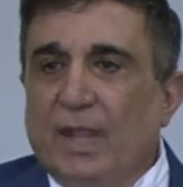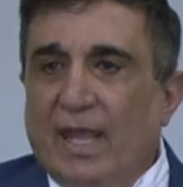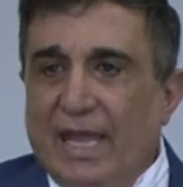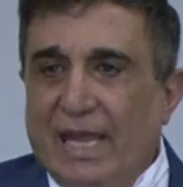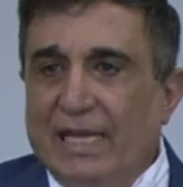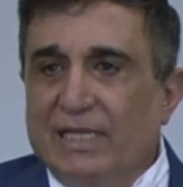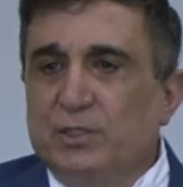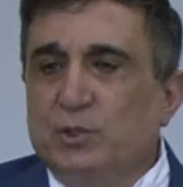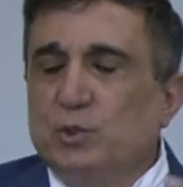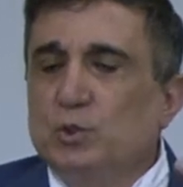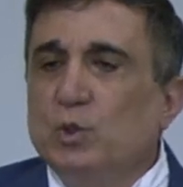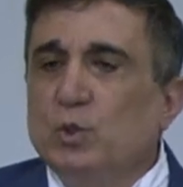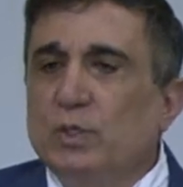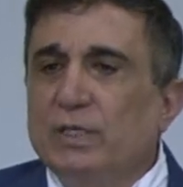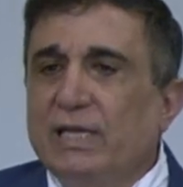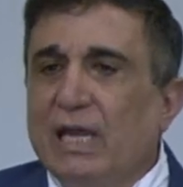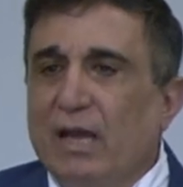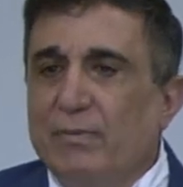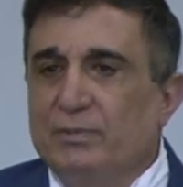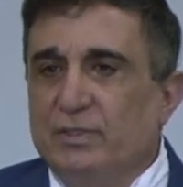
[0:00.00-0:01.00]
had two
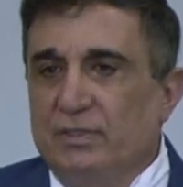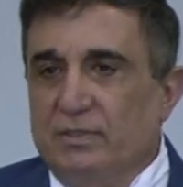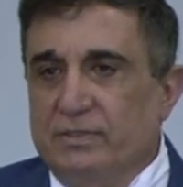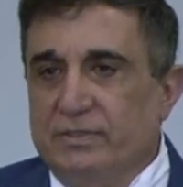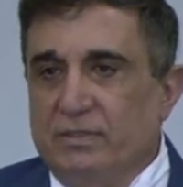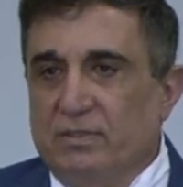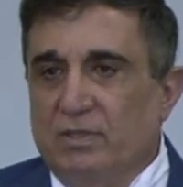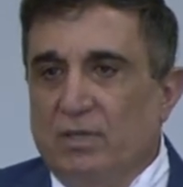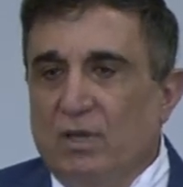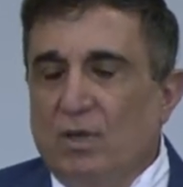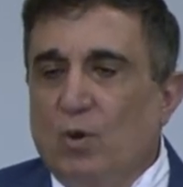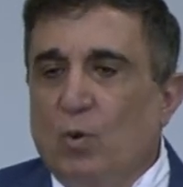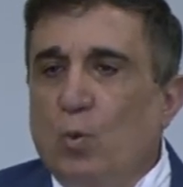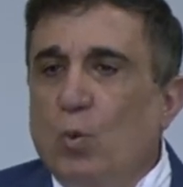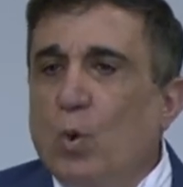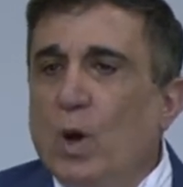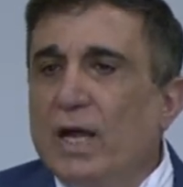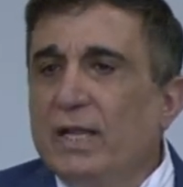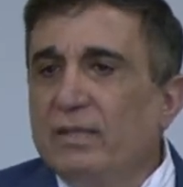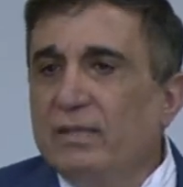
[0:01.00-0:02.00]
capitals,
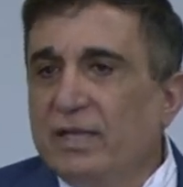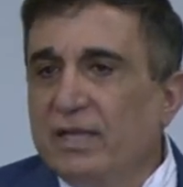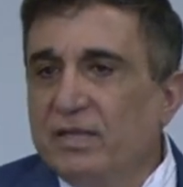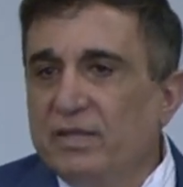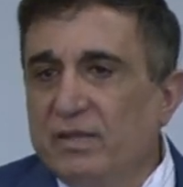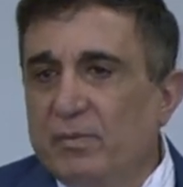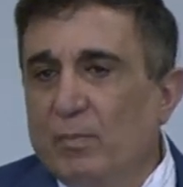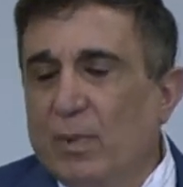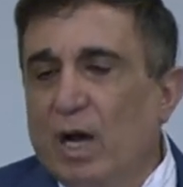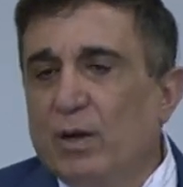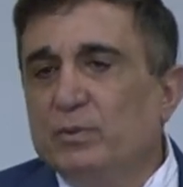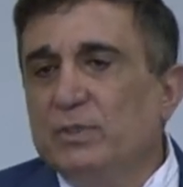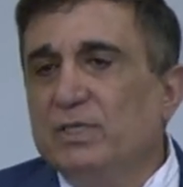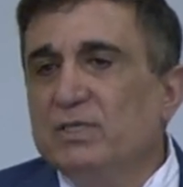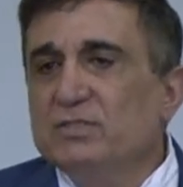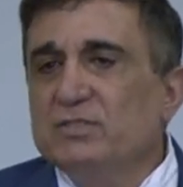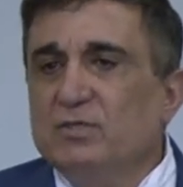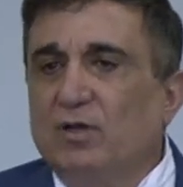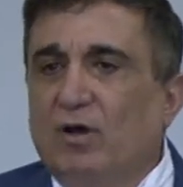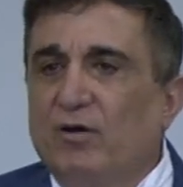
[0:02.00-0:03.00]
one in the mountains